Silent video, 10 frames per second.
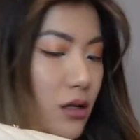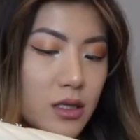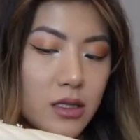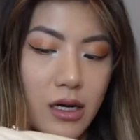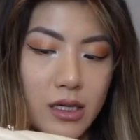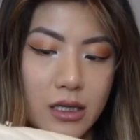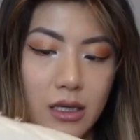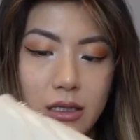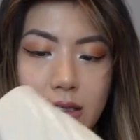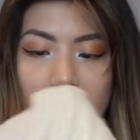other
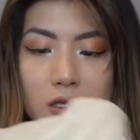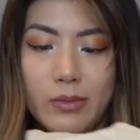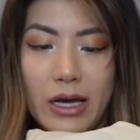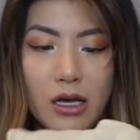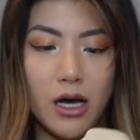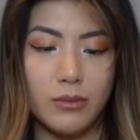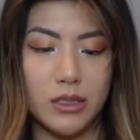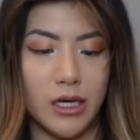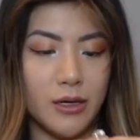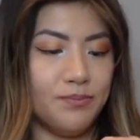sizes that this bag
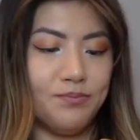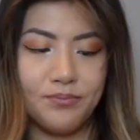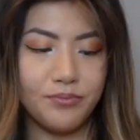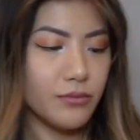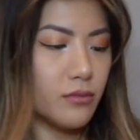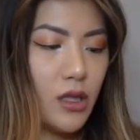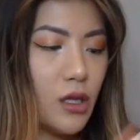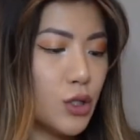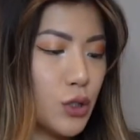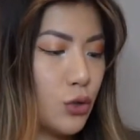comes in. The
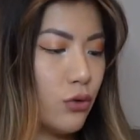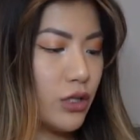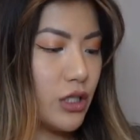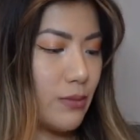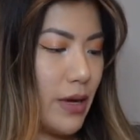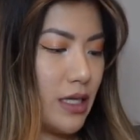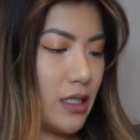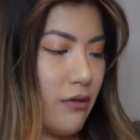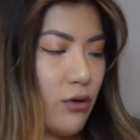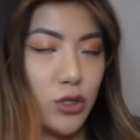storage is
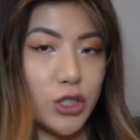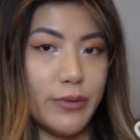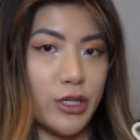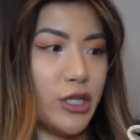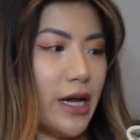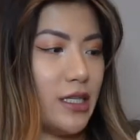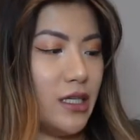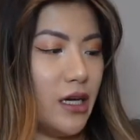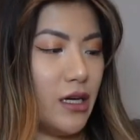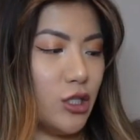amazing. I've got so much tat in
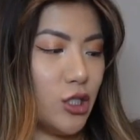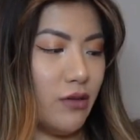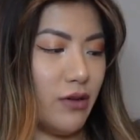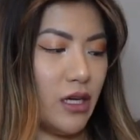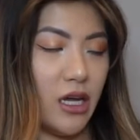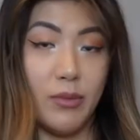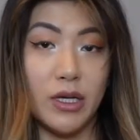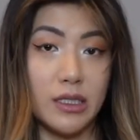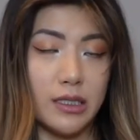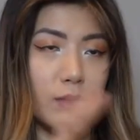it and I just leave it in here
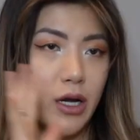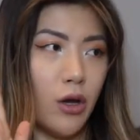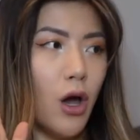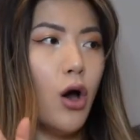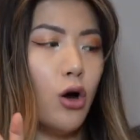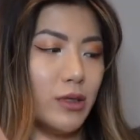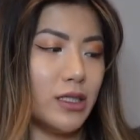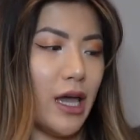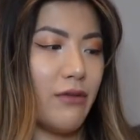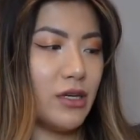because it's my almost
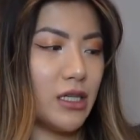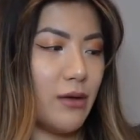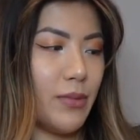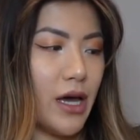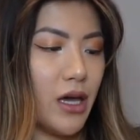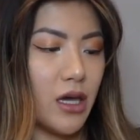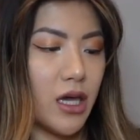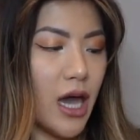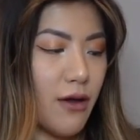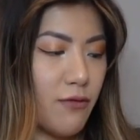like everyday bag,
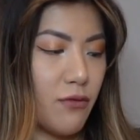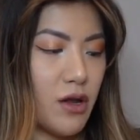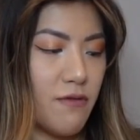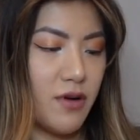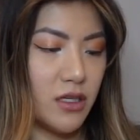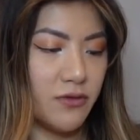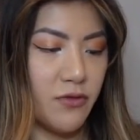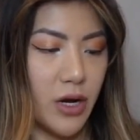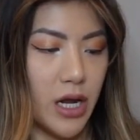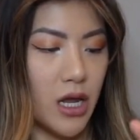carefree,
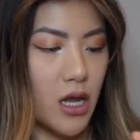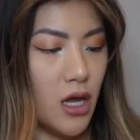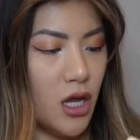fuss-free,